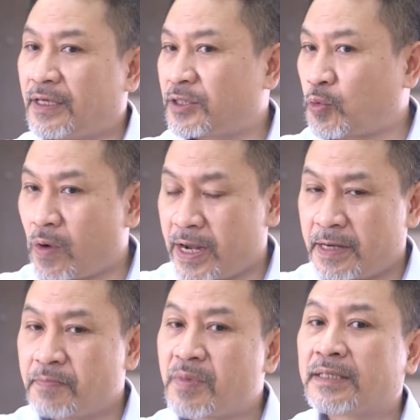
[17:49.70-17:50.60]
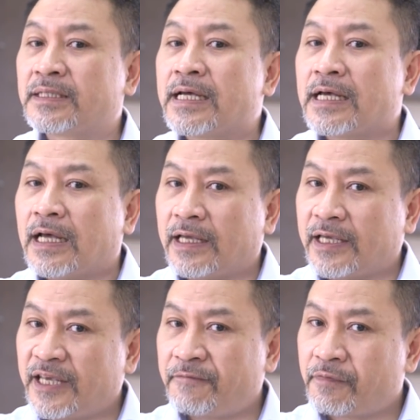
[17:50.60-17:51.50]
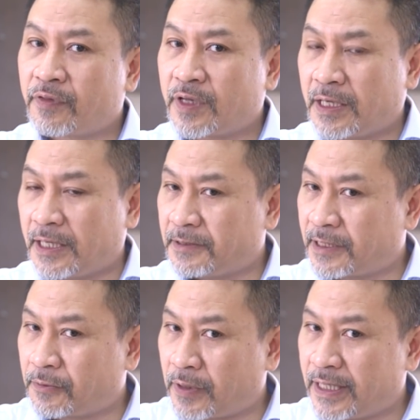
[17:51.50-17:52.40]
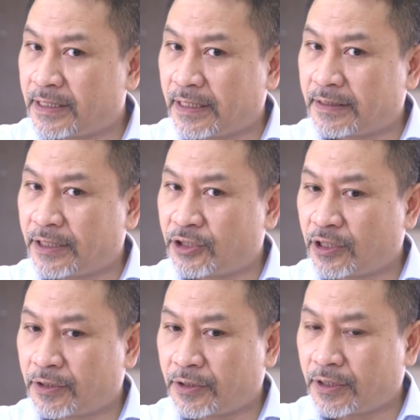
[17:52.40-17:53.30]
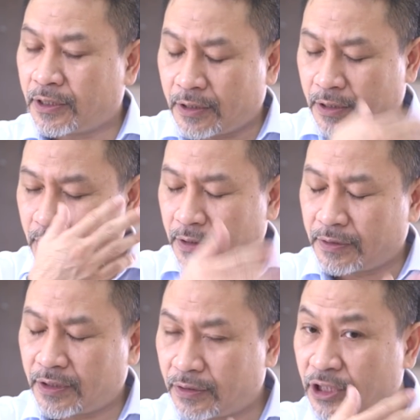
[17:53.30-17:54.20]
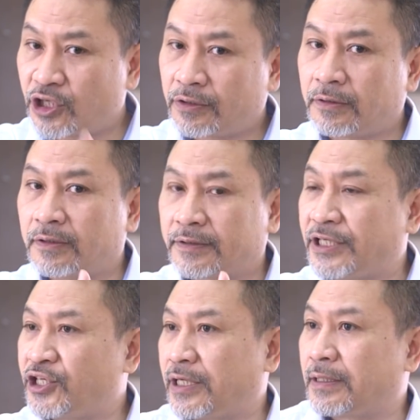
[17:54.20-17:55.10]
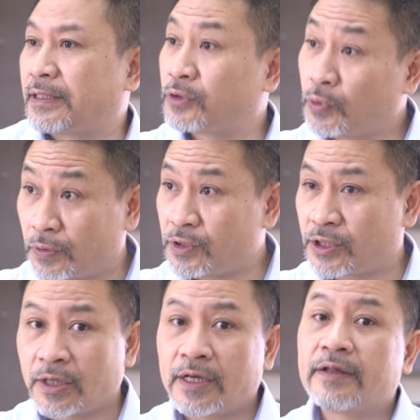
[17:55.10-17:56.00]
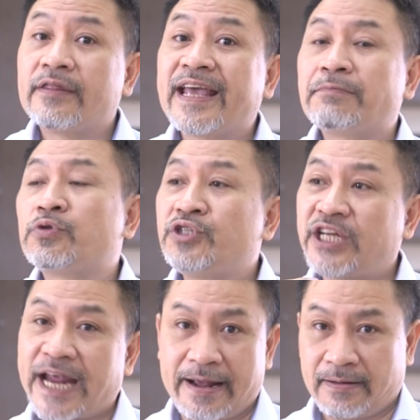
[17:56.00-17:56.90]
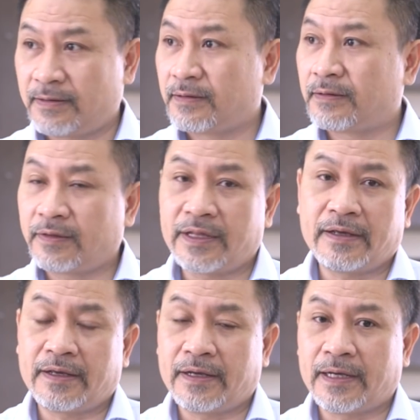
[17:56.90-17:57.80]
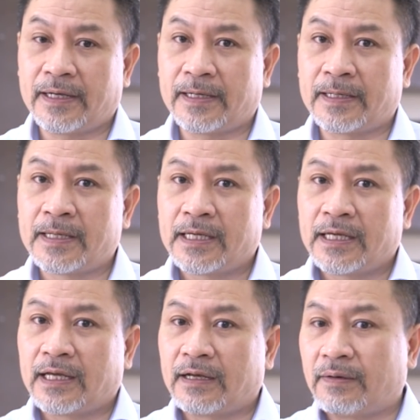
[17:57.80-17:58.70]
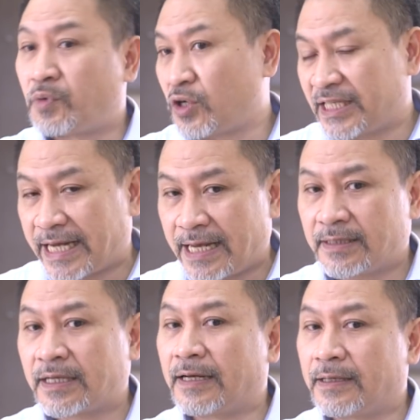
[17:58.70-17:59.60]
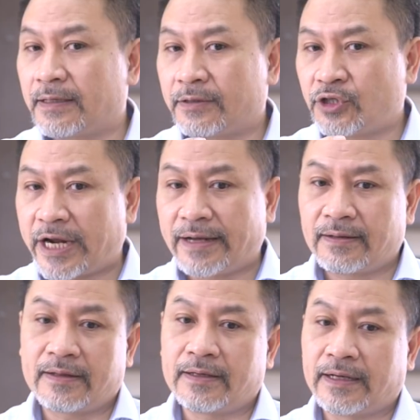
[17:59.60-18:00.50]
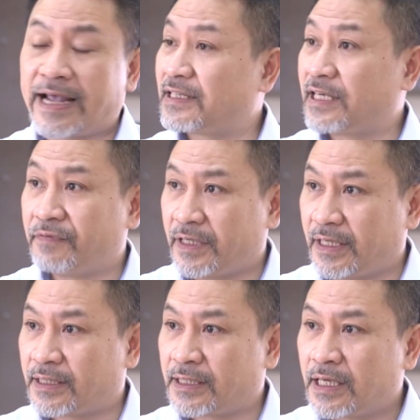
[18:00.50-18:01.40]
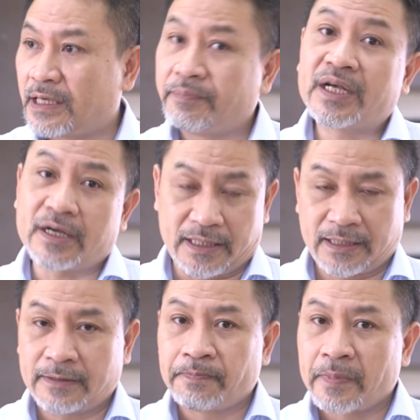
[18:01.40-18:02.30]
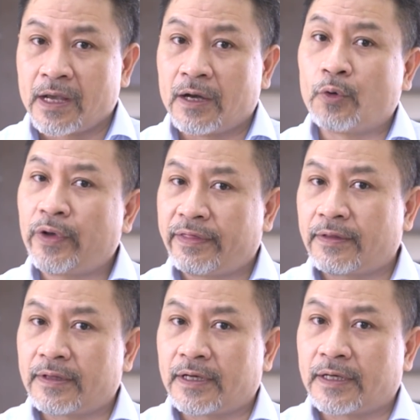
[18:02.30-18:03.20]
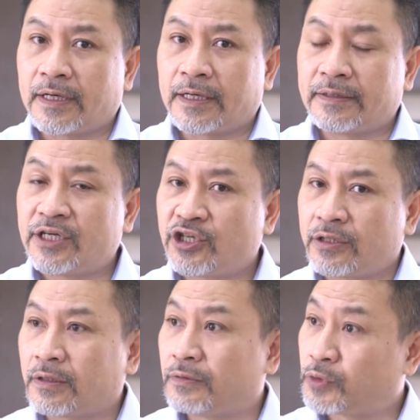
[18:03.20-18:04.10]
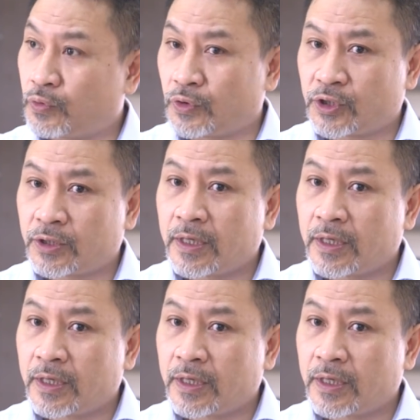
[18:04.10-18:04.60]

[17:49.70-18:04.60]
this way, but if they integrate digital teaching tools, they have to change the process, change the activities, because with the digital tools,